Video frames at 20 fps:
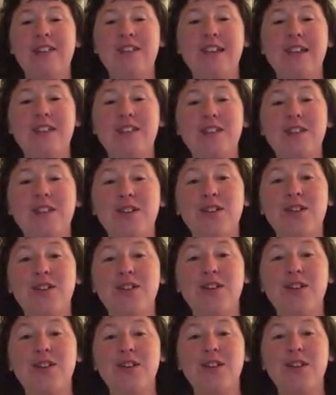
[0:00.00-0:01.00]
Such a
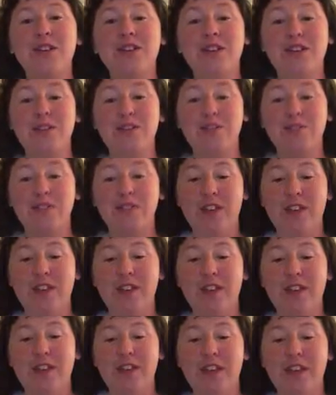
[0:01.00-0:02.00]
good
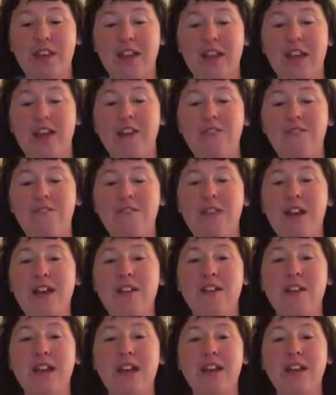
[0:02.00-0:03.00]
feeling, a
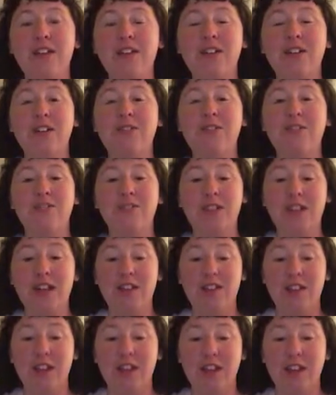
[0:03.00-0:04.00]
very good
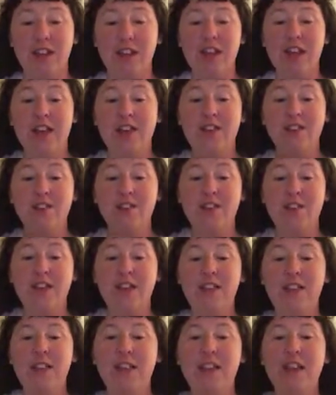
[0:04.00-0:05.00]
feeling,
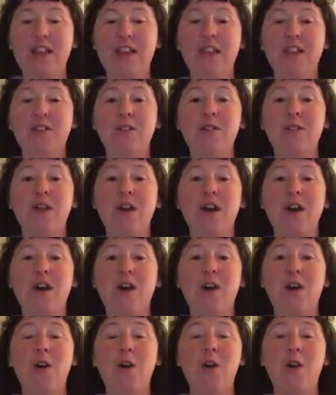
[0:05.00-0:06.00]
feeling you
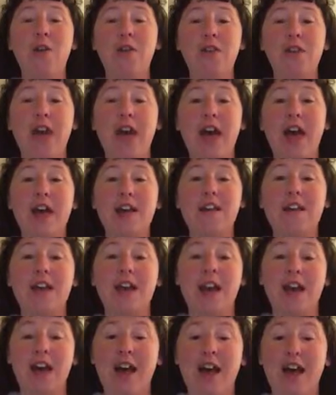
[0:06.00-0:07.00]
know that
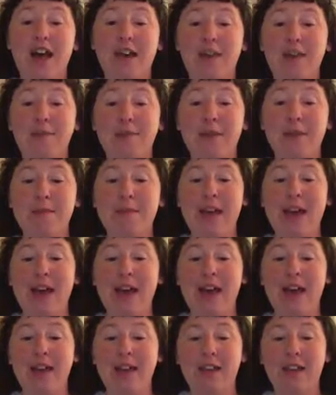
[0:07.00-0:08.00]
I'll be
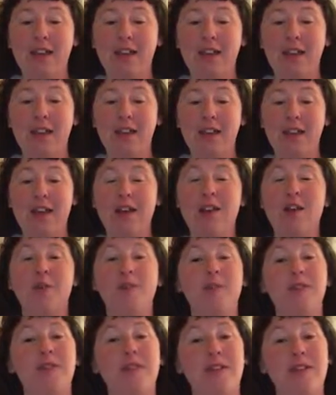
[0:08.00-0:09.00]
back
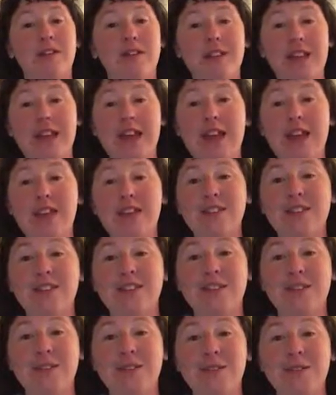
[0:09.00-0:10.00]
when the day is
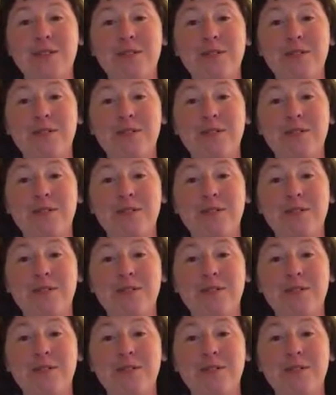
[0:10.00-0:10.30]
new.